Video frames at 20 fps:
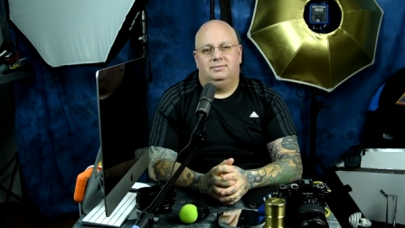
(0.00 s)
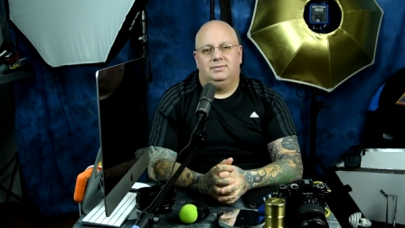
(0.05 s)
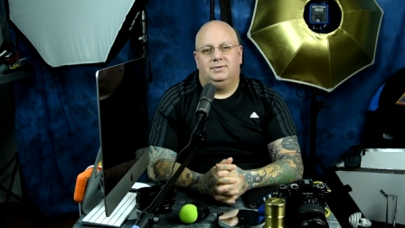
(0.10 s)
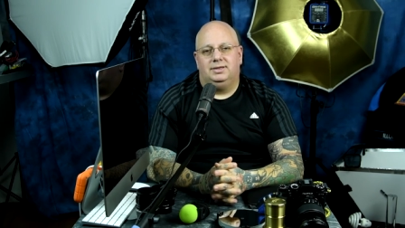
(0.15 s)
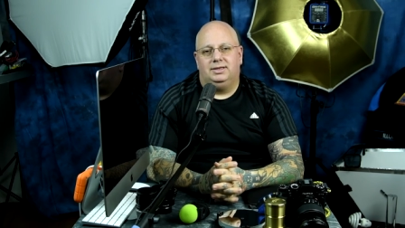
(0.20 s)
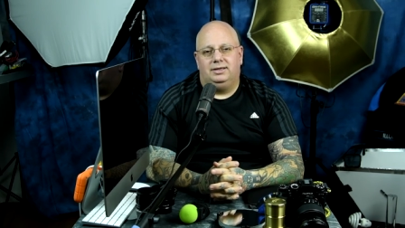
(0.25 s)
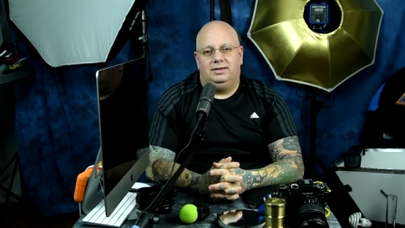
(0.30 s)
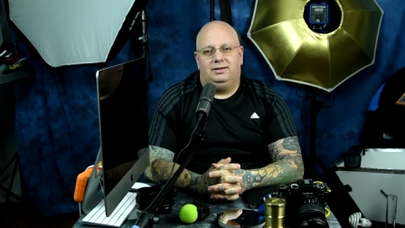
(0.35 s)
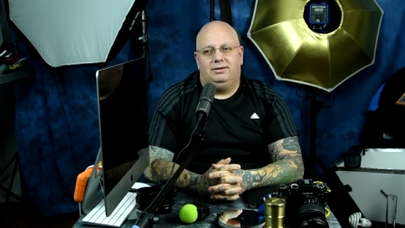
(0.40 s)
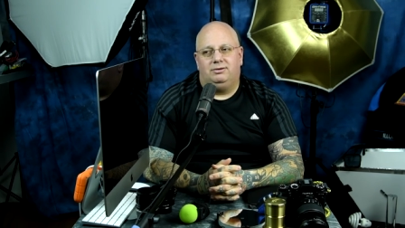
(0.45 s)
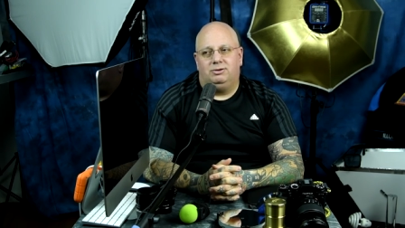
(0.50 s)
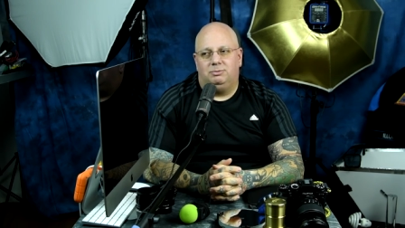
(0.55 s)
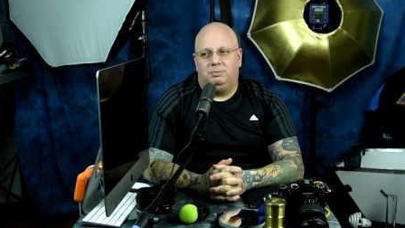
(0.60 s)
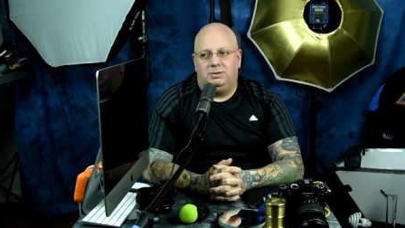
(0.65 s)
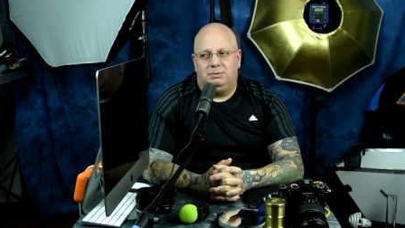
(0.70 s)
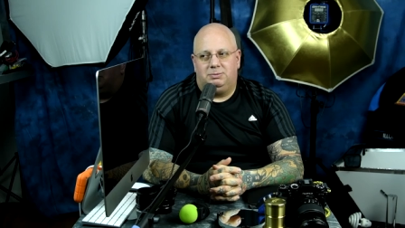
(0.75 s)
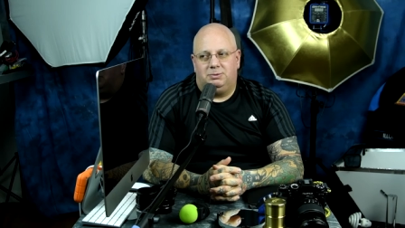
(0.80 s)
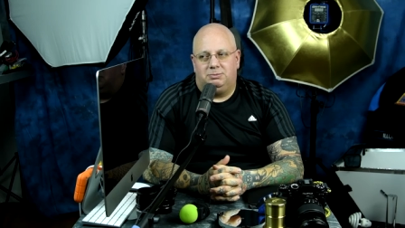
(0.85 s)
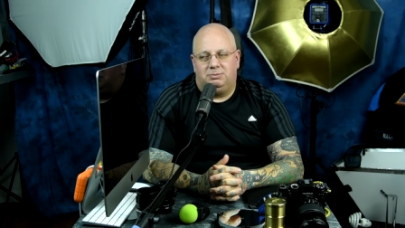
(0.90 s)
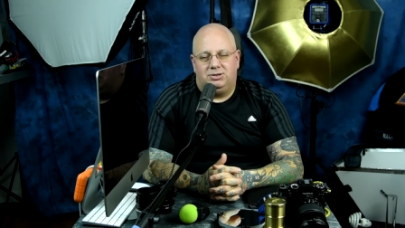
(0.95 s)
What the hell are
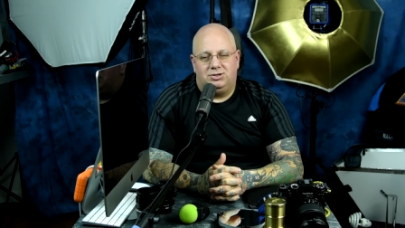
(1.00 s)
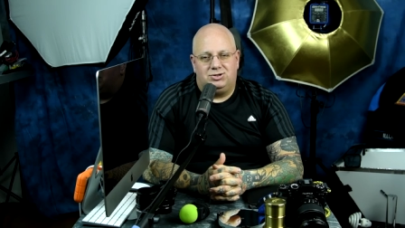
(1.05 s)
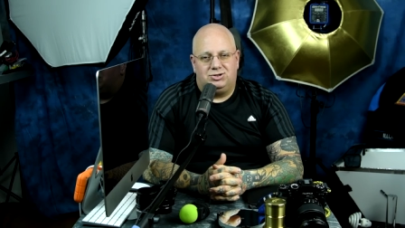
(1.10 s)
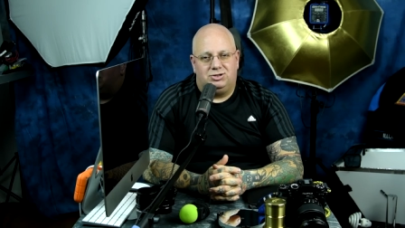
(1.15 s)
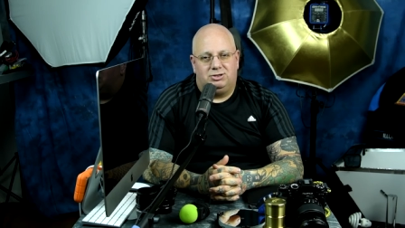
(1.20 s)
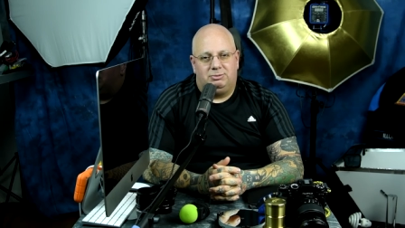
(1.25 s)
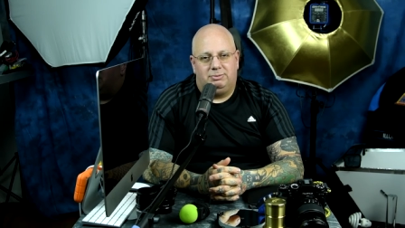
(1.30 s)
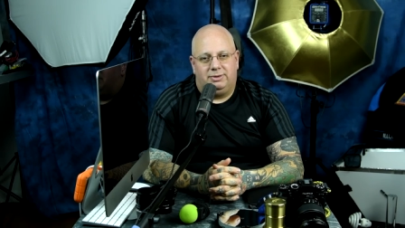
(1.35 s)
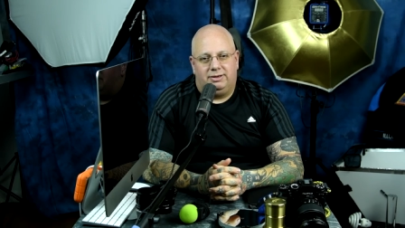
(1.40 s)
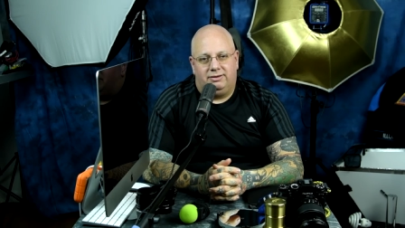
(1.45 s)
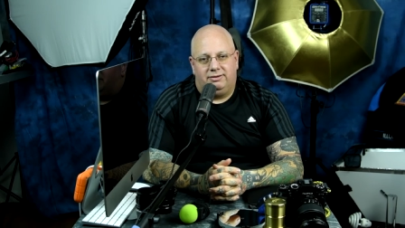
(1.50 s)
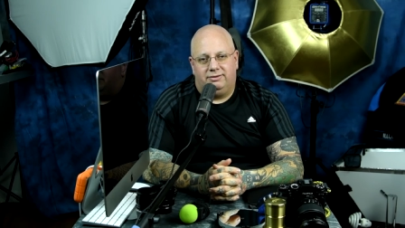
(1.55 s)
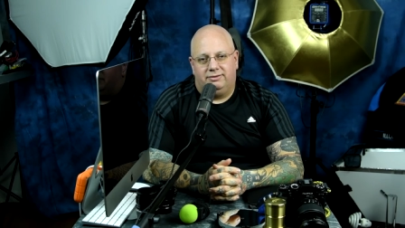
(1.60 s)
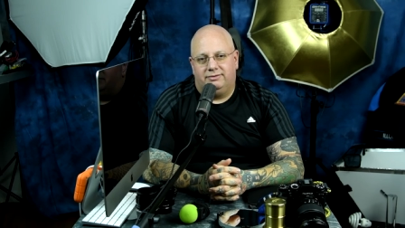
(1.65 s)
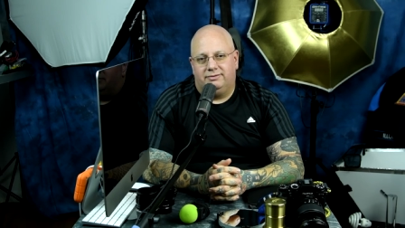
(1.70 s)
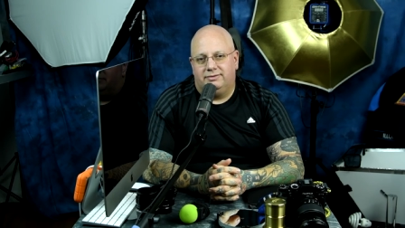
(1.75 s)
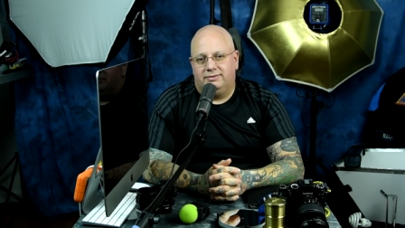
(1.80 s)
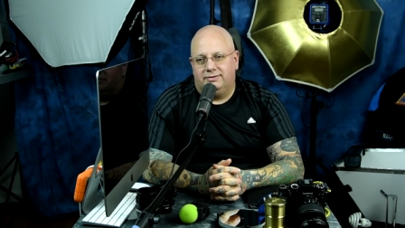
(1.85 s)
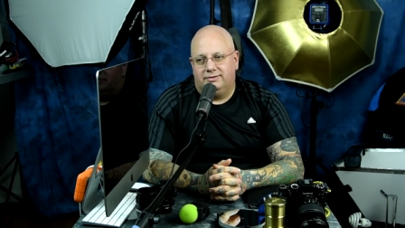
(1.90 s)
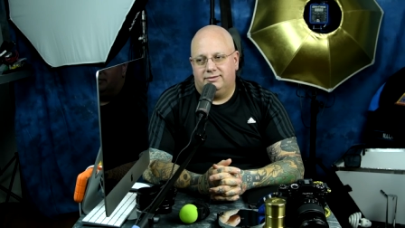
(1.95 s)
people bitching about?
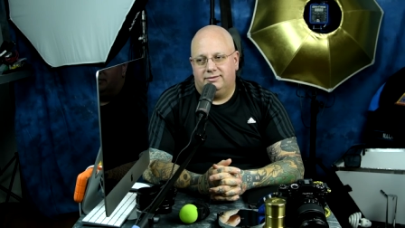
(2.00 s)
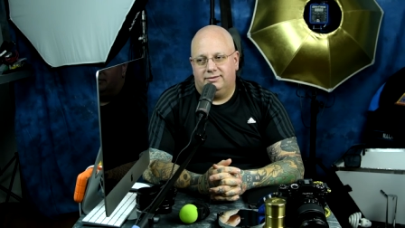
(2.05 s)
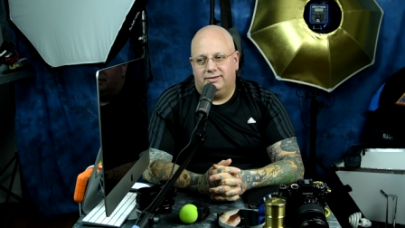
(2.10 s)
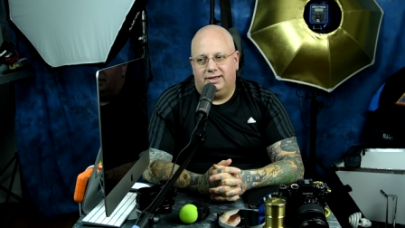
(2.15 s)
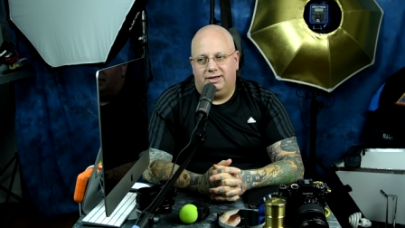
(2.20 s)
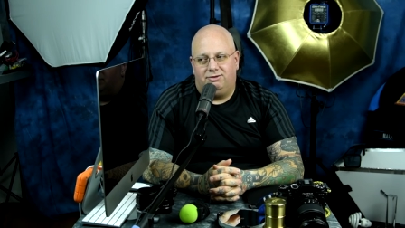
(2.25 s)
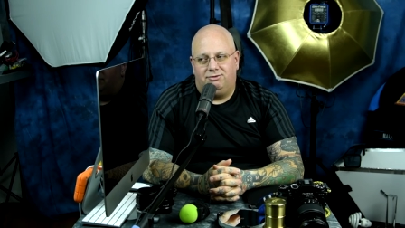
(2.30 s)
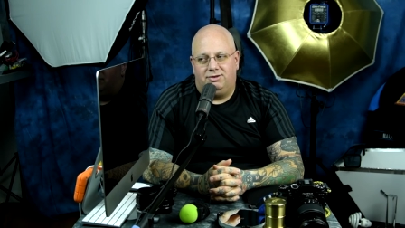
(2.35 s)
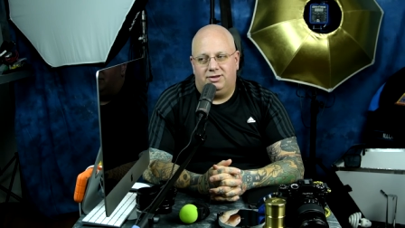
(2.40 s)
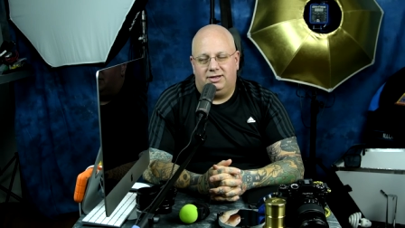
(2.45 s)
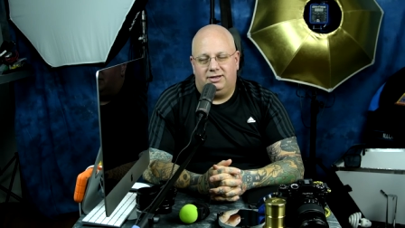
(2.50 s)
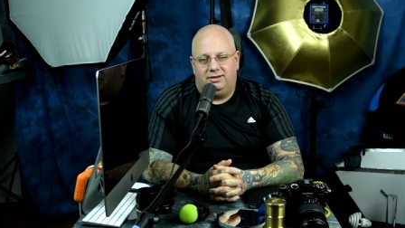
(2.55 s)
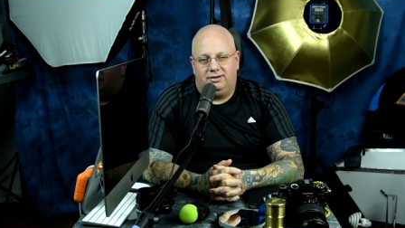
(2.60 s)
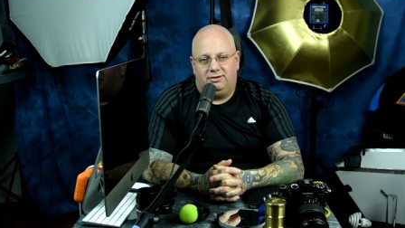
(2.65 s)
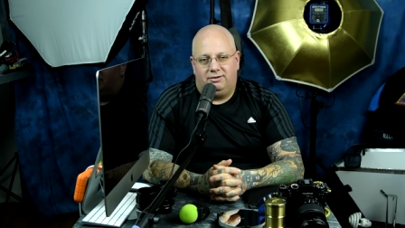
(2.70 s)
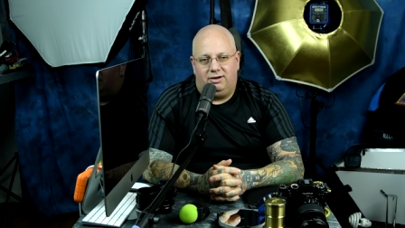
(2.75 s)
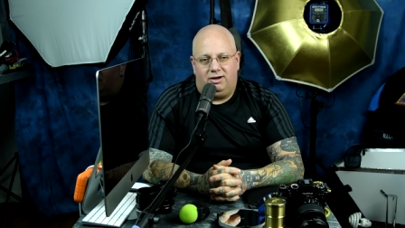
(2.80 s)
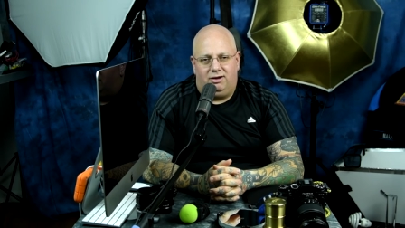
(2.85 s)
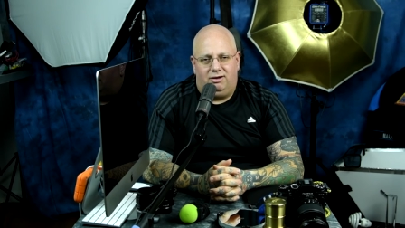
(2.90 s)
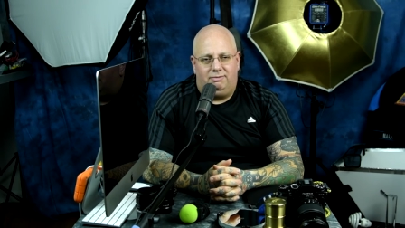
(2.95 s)
That
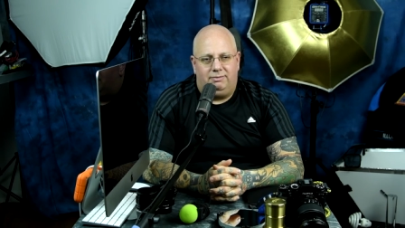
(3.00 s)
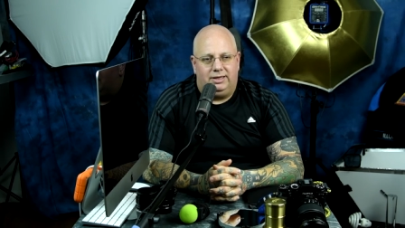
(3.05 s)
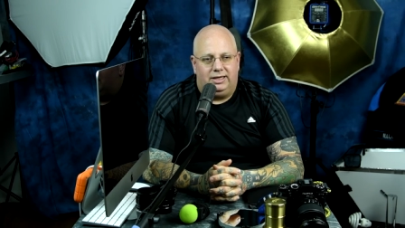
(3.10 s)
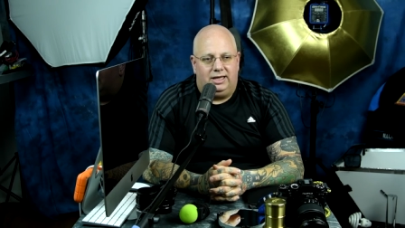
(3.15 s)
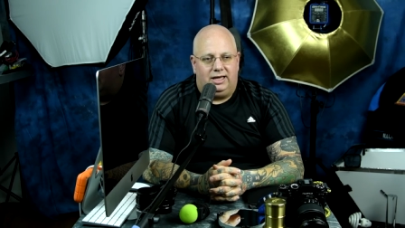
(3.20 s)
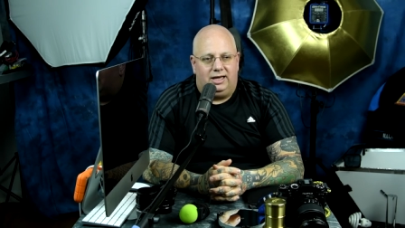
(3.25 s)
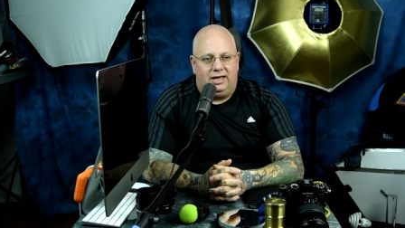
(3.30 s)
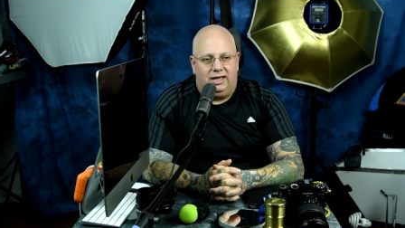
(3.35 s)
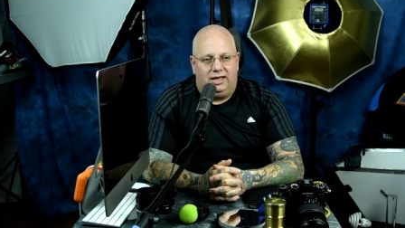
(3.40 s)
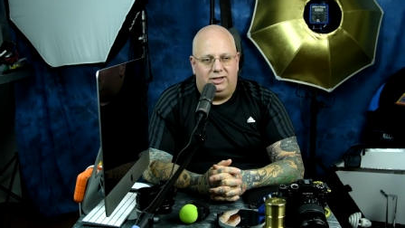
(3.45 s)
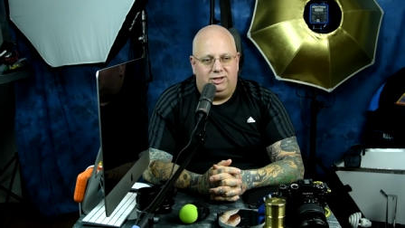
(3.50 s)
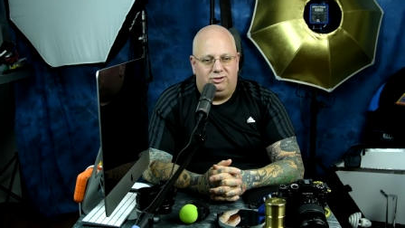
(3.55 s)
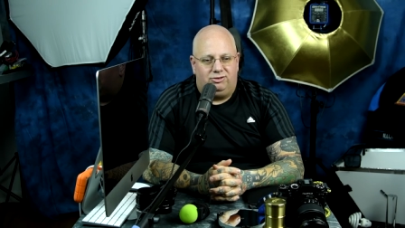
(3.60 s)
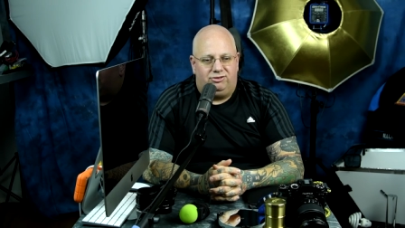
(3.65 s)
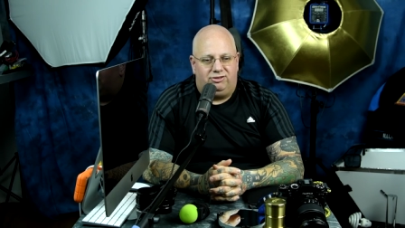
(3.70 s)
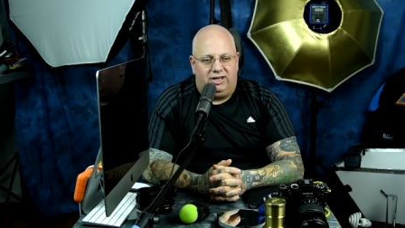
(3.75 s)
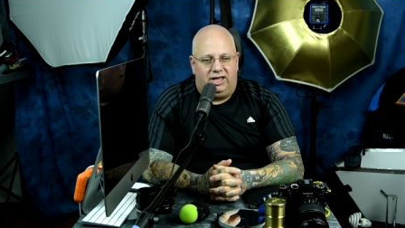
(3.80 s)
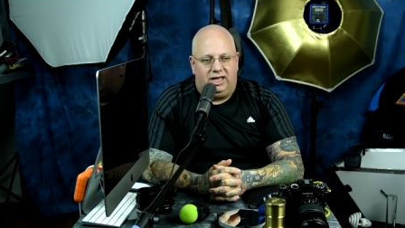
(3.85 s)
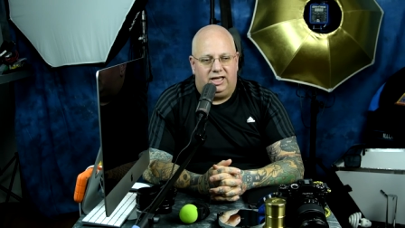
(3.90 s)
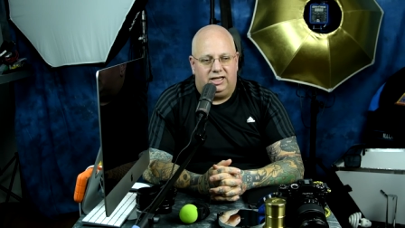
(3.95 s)
video, oh my god, you
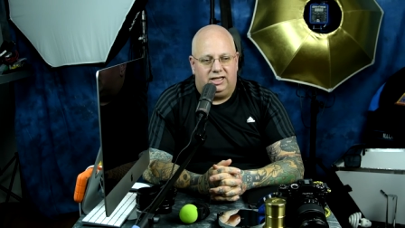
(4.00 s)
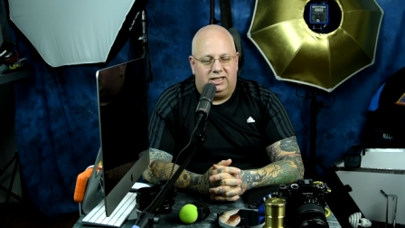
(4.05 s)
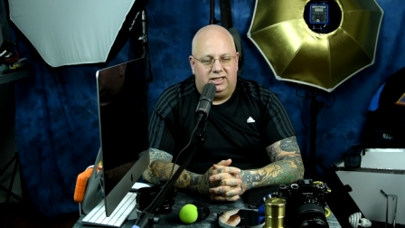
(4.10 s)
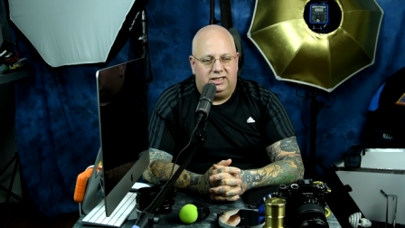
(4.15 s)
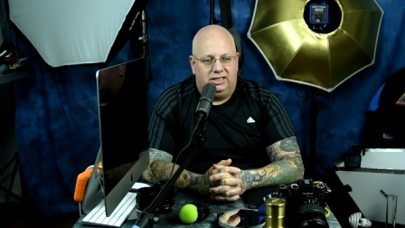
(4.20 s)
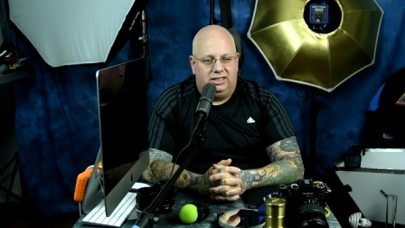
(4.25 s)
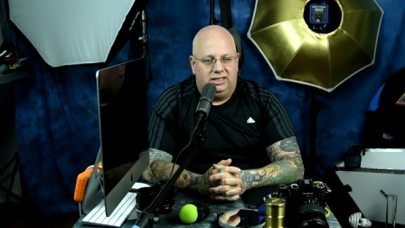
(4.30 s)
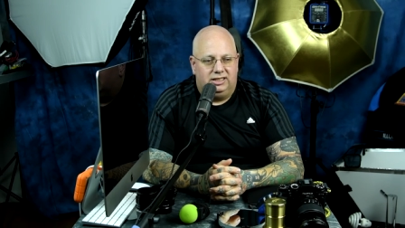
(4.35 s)
suck.